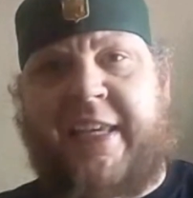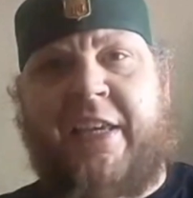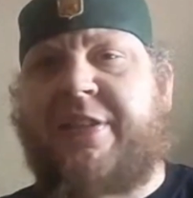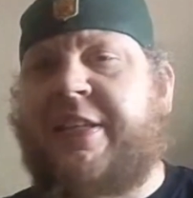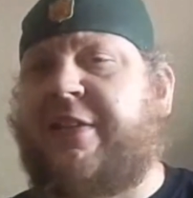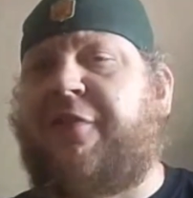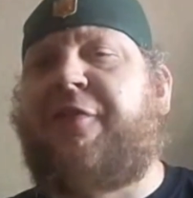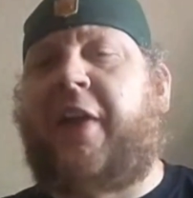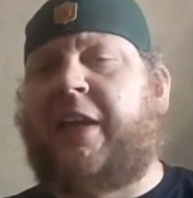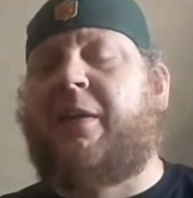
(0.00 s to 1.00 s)
said, kill scenes are
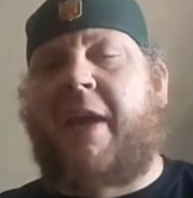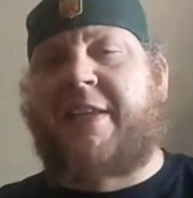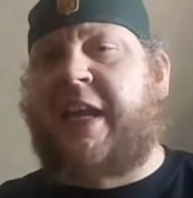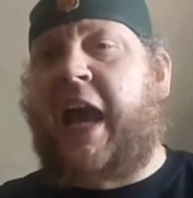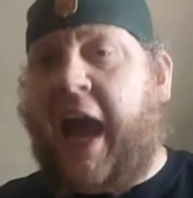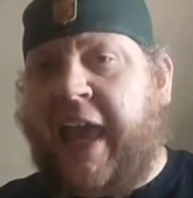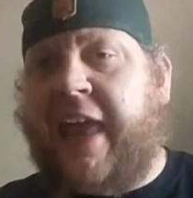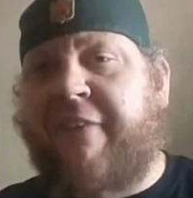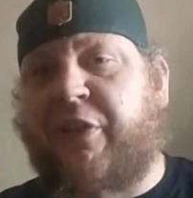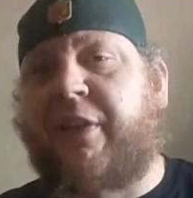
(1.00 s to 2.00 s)
fucking amazing.
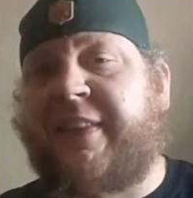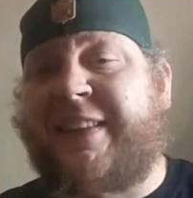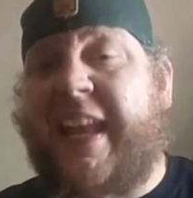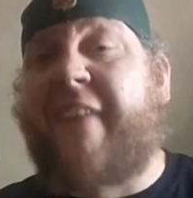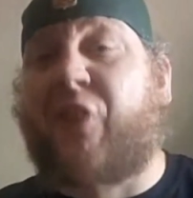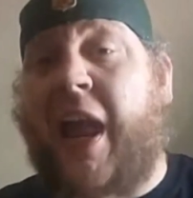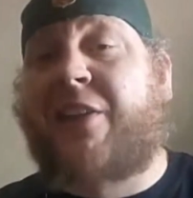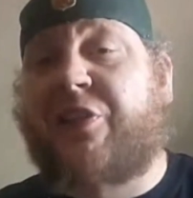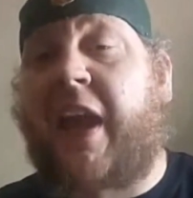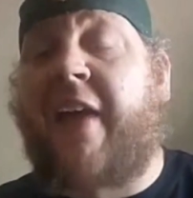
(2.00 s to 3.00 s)

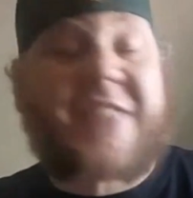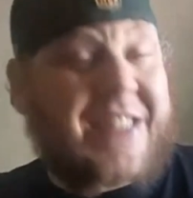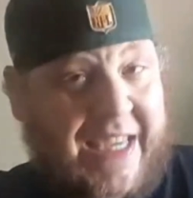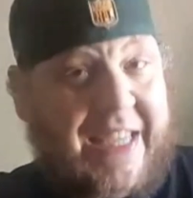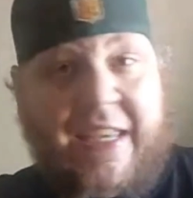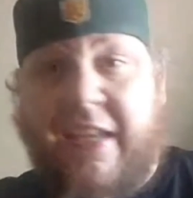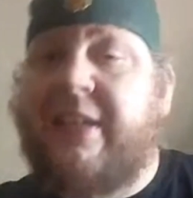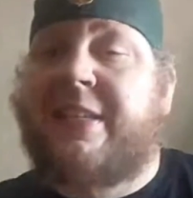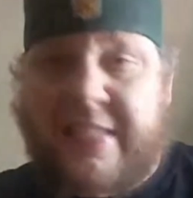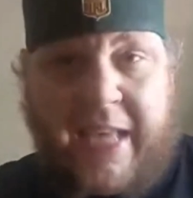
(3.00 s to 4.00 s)
I've seen
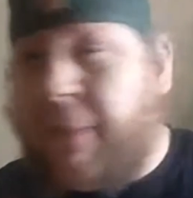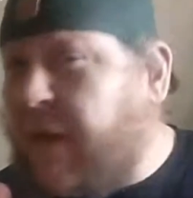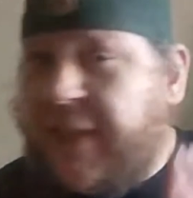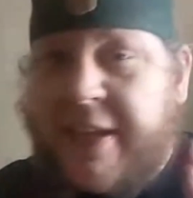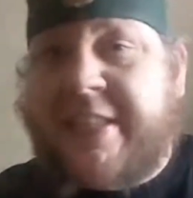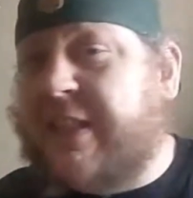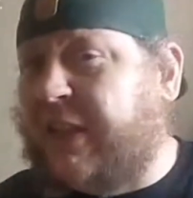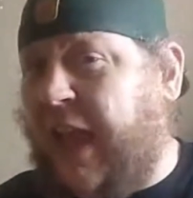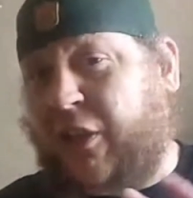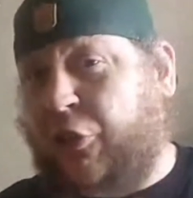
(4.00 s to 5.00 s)
some of this
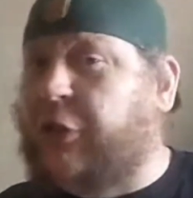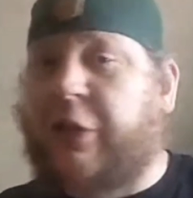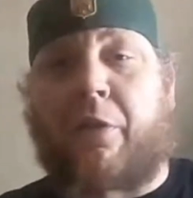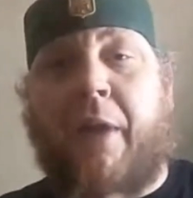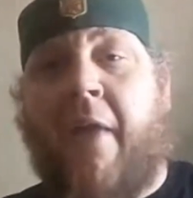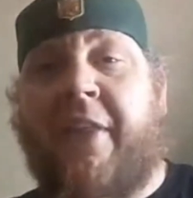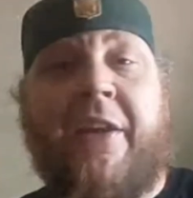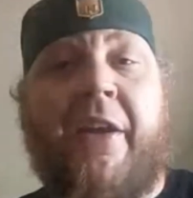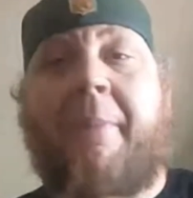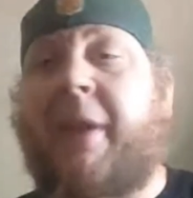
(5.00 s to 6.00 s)
like lurking around the
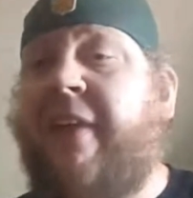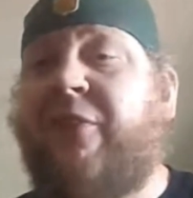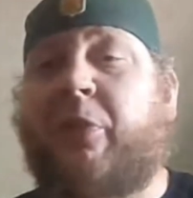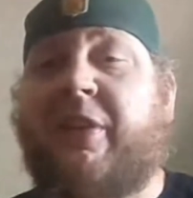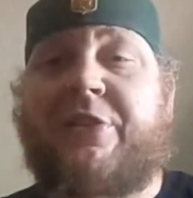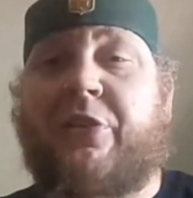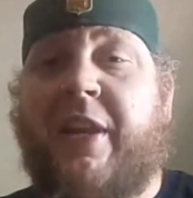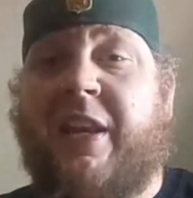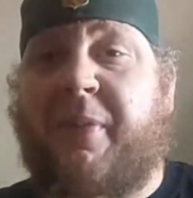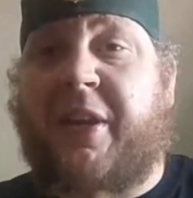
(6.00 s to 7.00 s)
internet, but I haven't really
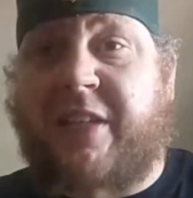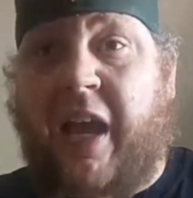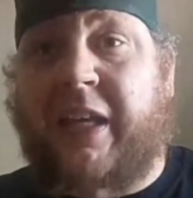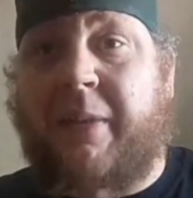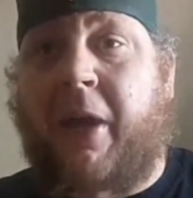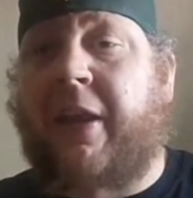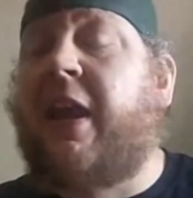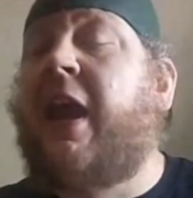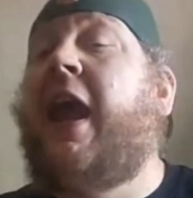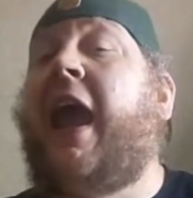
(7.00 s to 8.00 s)
heard anybody talking about it,
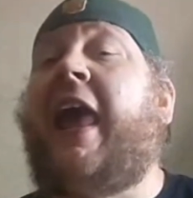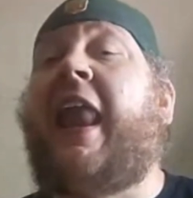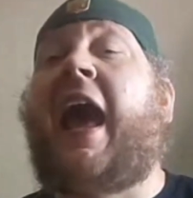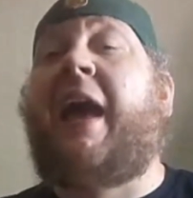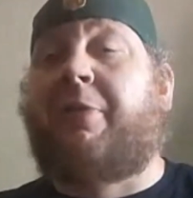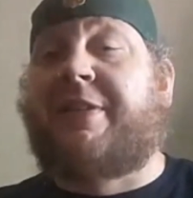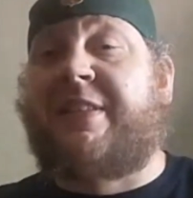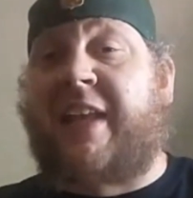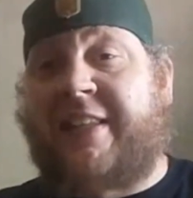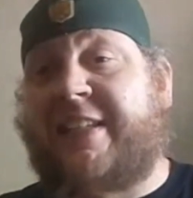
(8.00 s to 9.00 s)
and I was
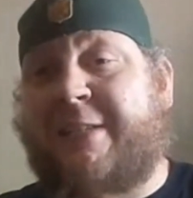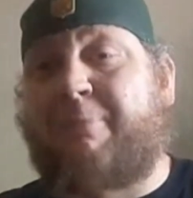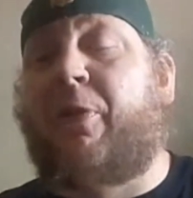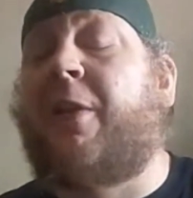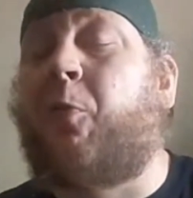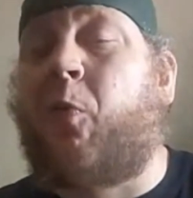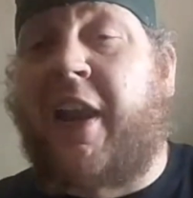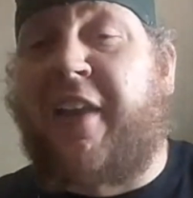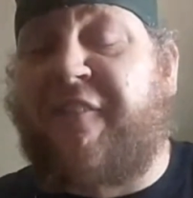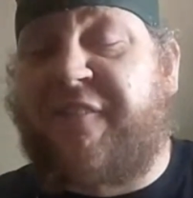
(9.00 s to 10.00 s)
not disappointed.
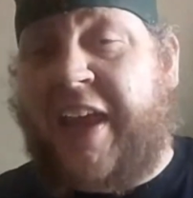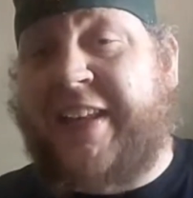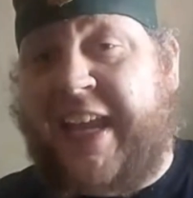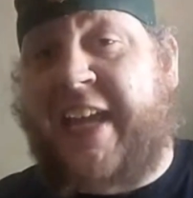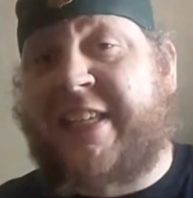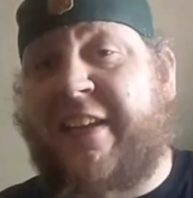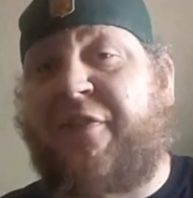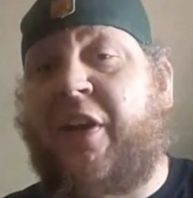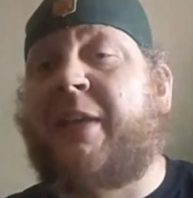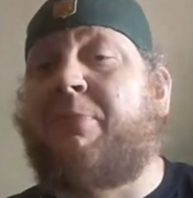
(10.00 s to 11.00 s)
What a fantastic
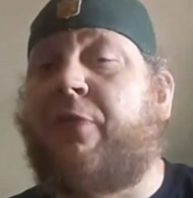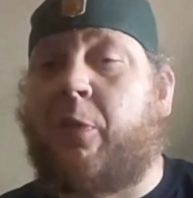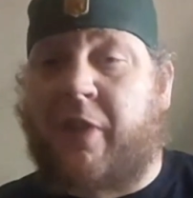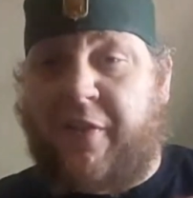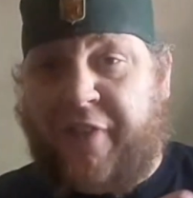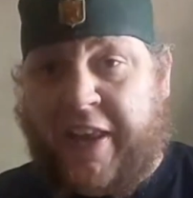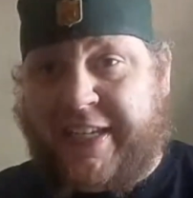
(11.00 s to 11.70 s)
fucking movie. What a